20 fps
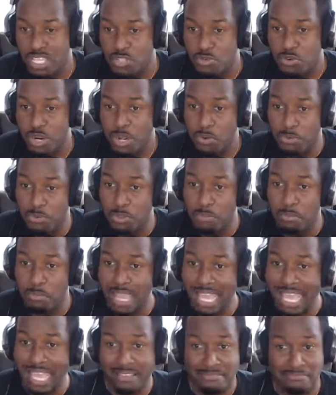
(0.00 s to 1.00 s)
around with the
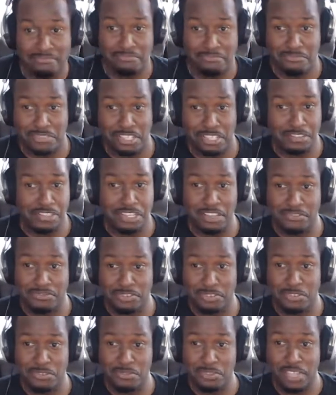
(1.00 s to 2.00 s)
bat, he could
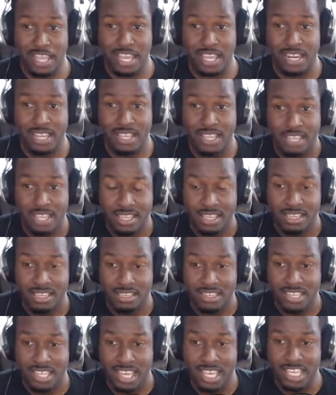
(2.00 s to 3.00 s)
definitely do that.
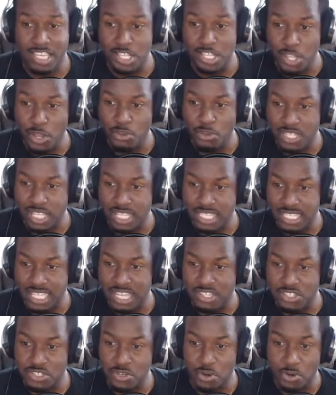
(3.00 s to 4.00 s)
And he knows that
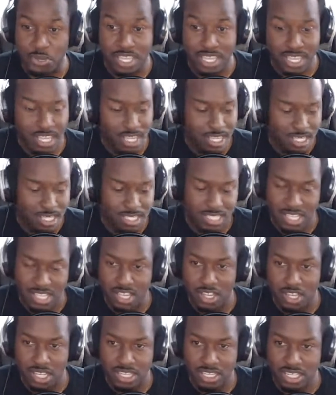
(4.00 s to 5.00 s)
Deathstroke is,
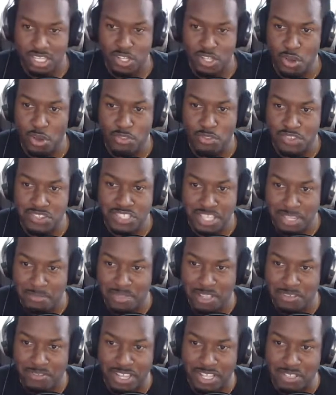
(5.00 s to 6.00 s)
you know, on the same
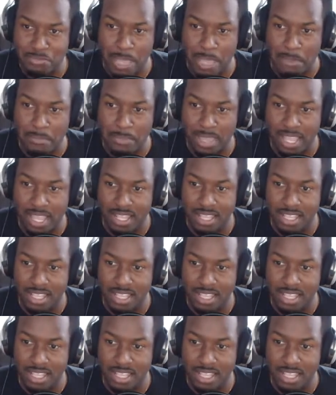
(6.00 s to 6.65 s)
level as Batman.